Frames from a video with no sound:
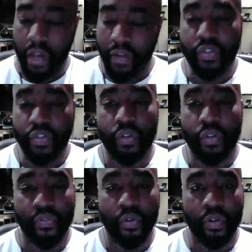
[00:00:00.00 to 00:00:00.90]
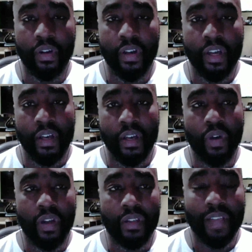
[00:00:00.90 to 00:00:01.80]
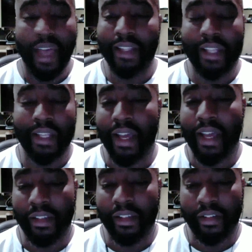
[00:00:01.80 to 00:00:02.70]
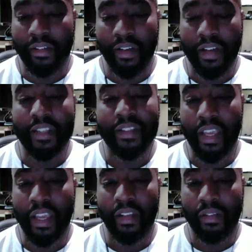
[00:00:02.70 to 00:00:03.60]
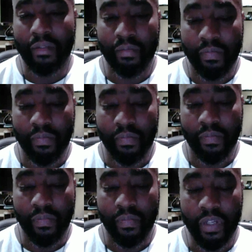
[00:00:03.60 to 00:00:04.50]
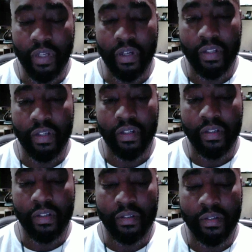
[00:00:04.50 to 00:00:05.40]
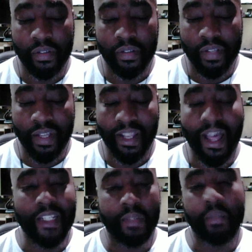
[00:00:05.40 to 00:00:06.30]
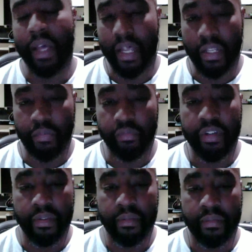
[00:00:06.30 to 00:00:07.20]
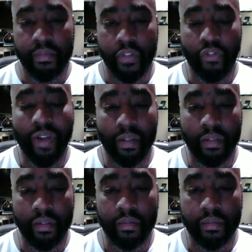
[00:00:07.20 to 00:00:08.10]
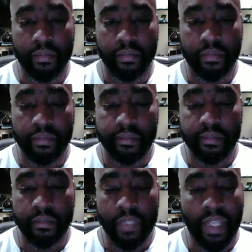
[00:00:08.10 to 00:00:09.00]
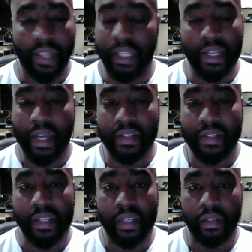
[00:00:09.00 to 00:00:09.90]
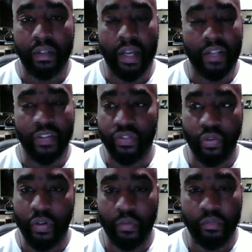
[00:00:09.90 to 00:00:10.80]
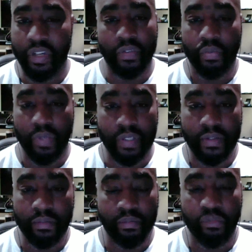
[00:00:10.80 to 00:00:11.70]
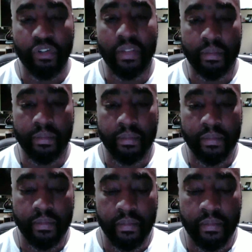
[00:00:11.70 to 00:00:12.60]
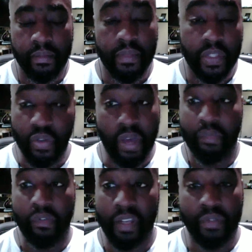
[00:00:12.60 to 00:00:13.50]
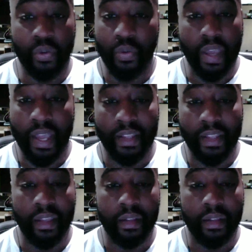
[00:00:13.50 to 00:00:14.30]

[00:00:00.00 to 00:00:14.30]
So the before was I did not understand the the the logic behind breathing correctly. I did not understand it. I just thought breathing was breathing. So I breathed the way I did.